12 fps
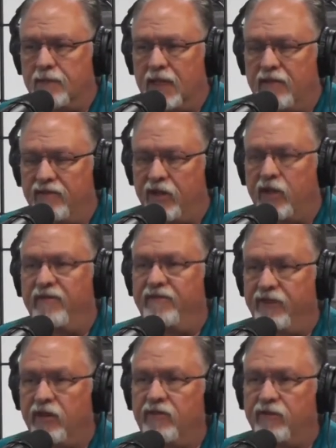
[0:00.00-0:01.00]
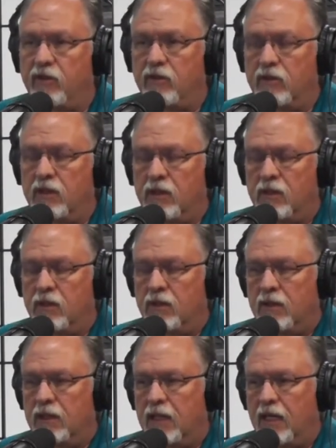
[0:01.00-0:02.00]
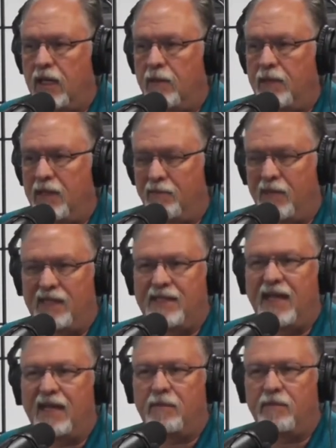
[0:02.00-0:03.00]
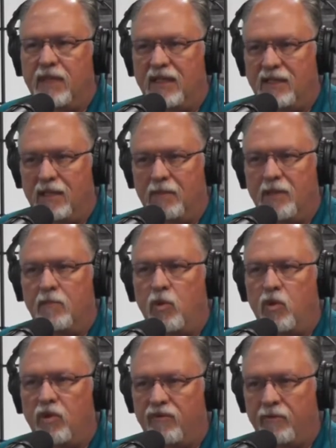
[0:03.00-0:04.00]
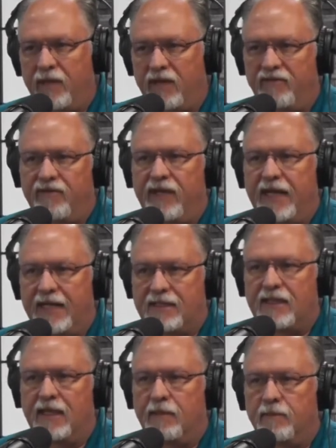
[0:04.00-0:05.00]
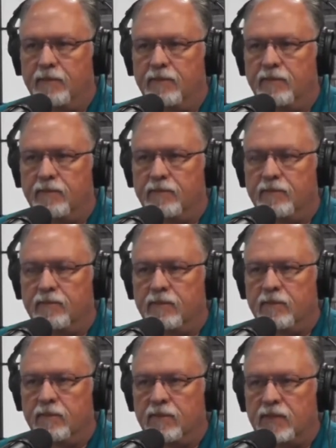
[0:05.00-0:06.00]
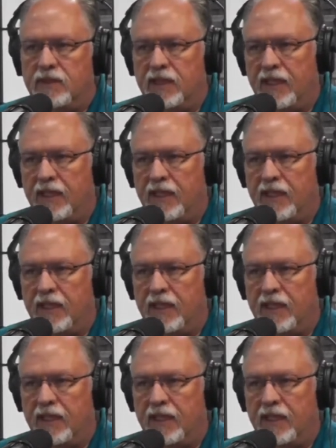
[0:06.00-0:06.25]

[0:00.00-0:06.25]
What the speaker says: very fearful, it may take a little bit more for me to finesse them to